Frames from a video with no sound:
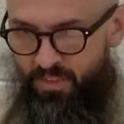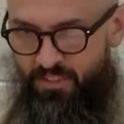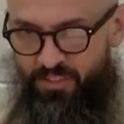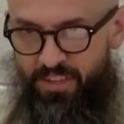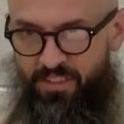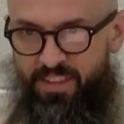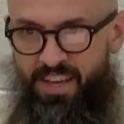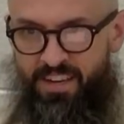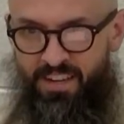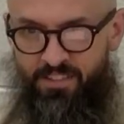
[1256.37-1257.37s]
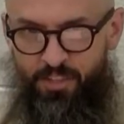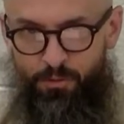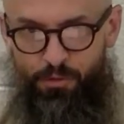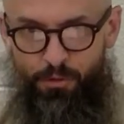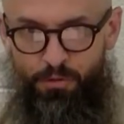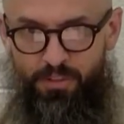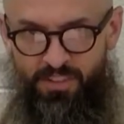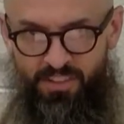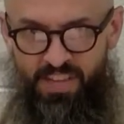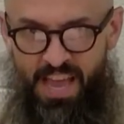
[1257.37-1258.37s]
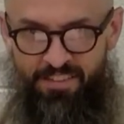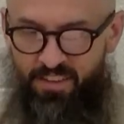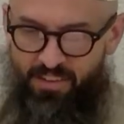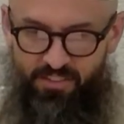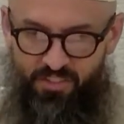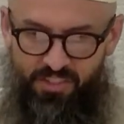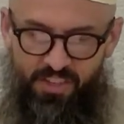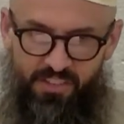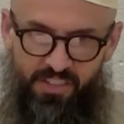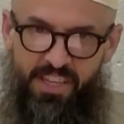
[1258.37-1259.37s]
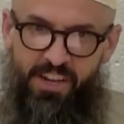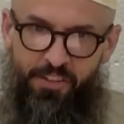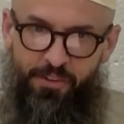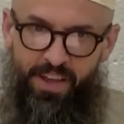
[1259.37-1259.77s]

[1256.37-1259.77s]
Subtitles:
It's like the canine tooth. It does have it. It just doesn't eat other